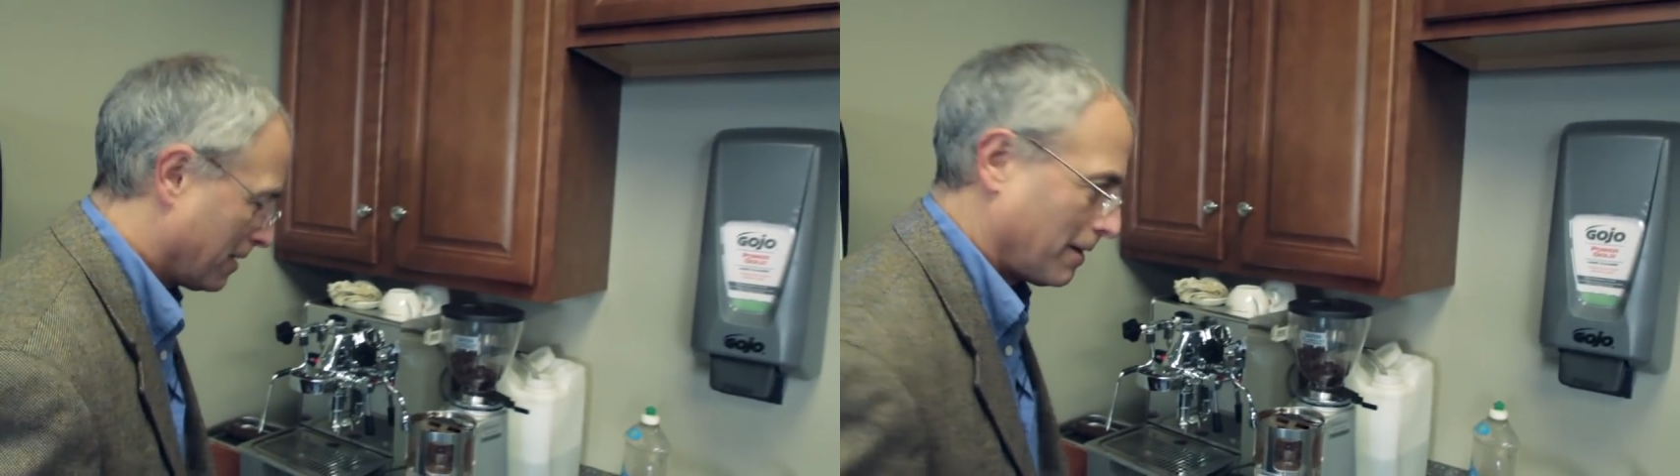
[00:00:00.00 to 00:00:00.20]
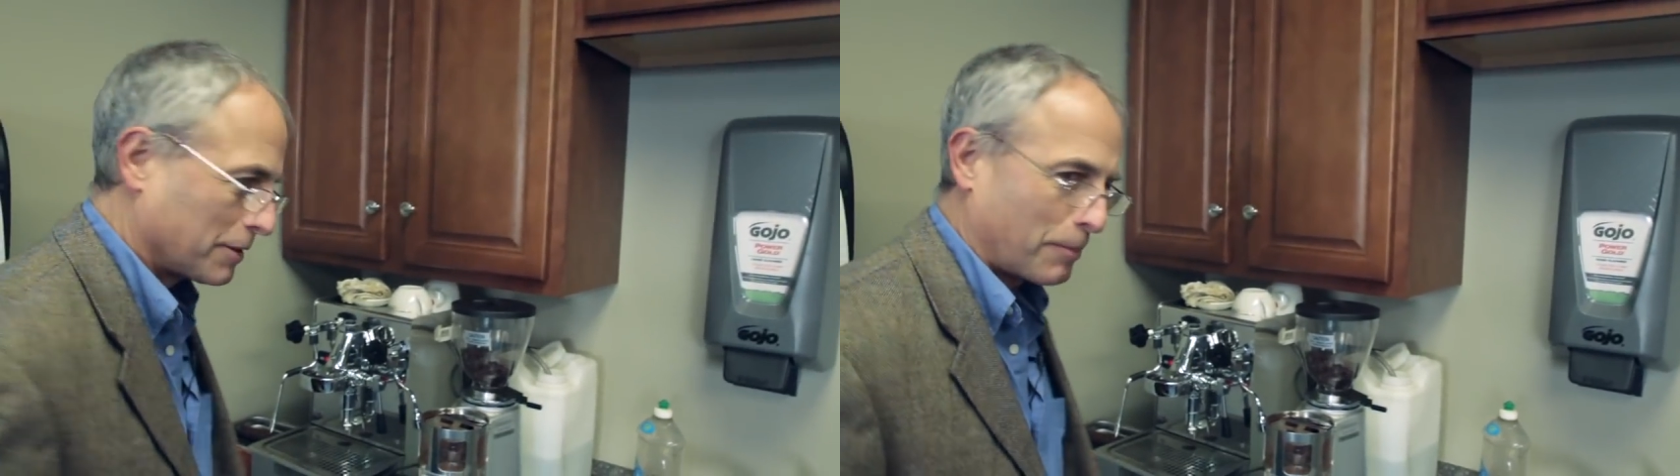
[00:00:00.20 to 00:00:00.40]

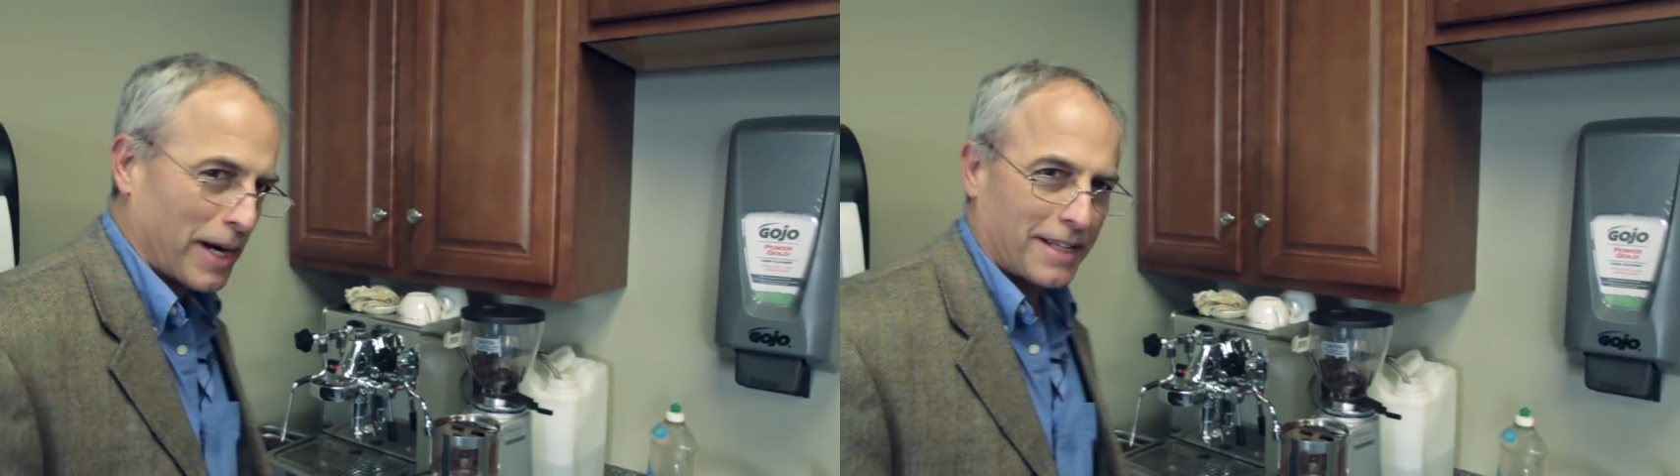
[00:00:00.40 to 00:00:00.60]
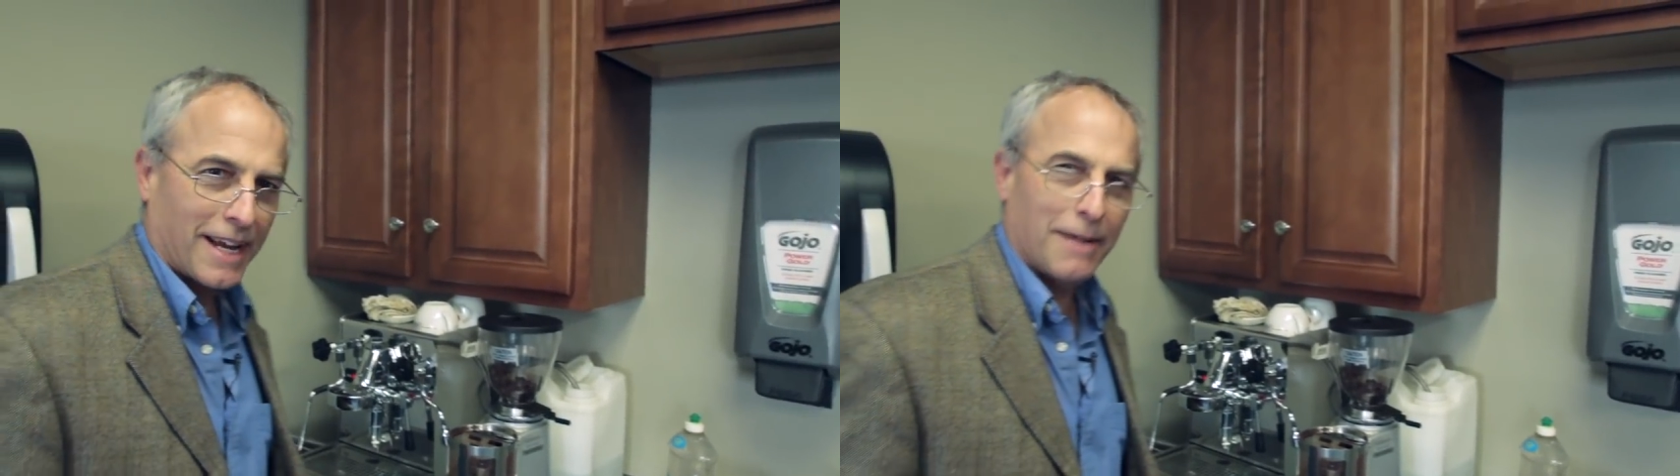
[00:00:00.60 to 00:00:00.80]
Well, it's
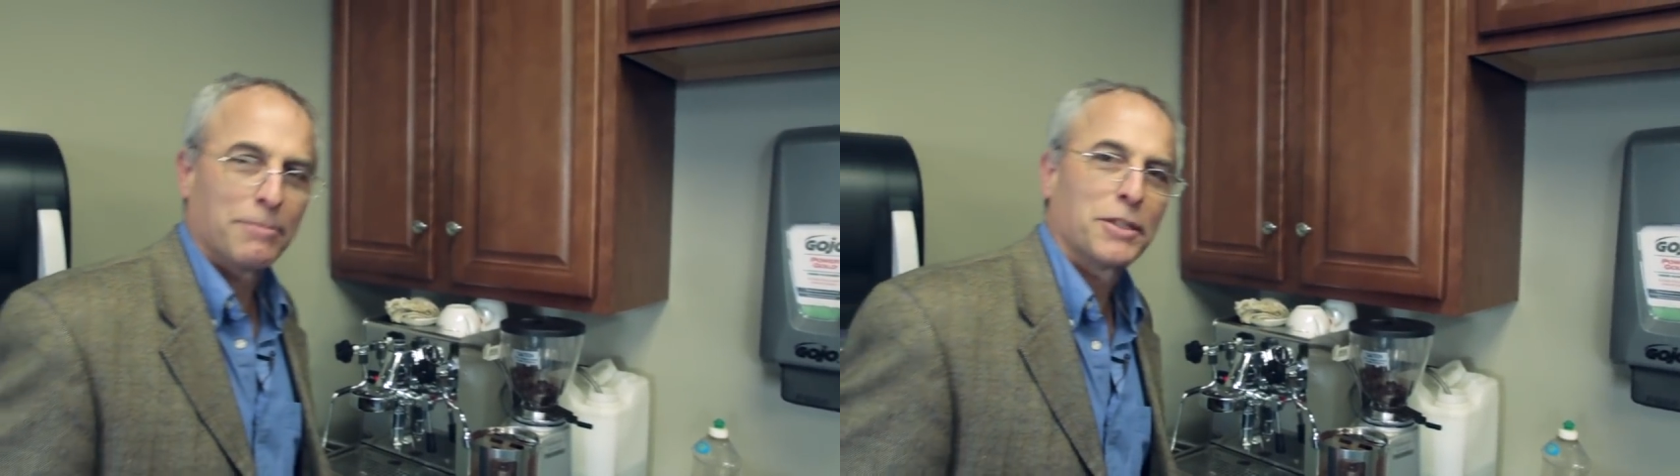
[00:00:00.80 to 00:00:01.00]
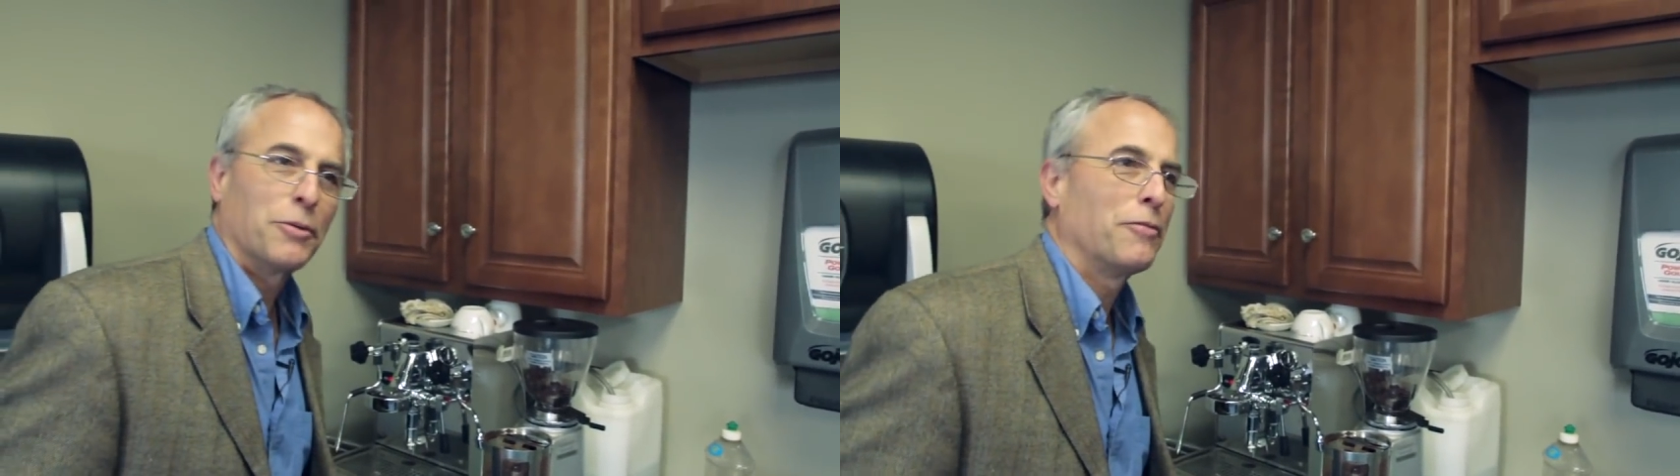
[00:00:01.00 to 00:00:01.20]
break time,
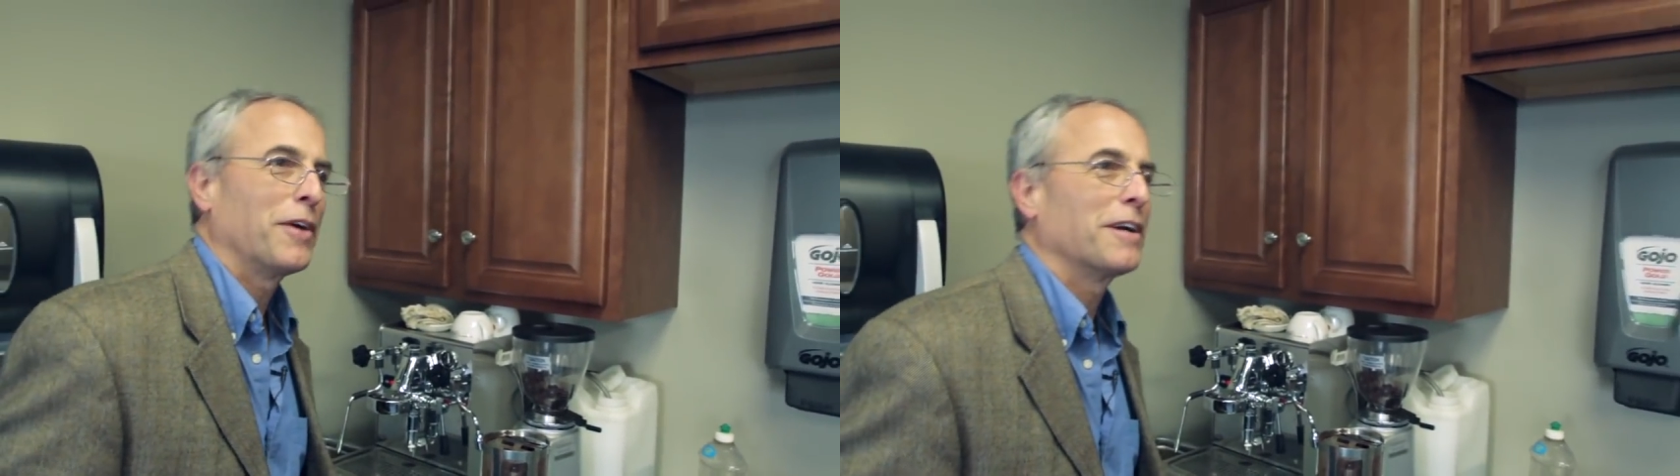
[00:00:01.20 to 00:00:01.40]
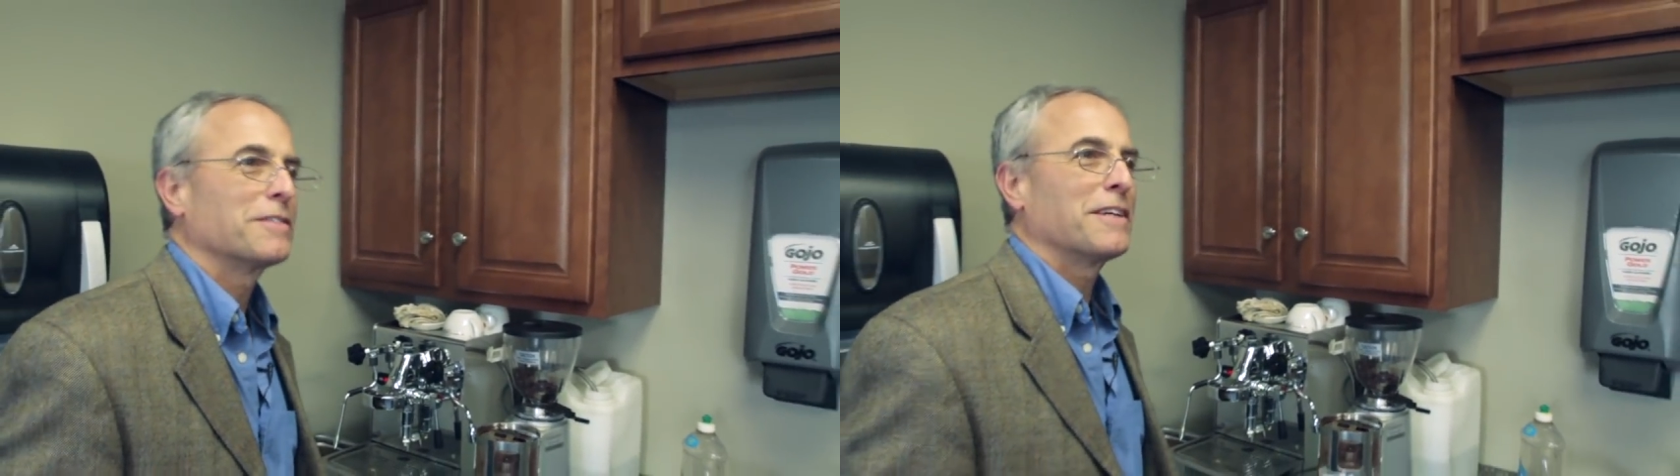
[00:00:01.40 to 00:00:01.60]
so we figured it's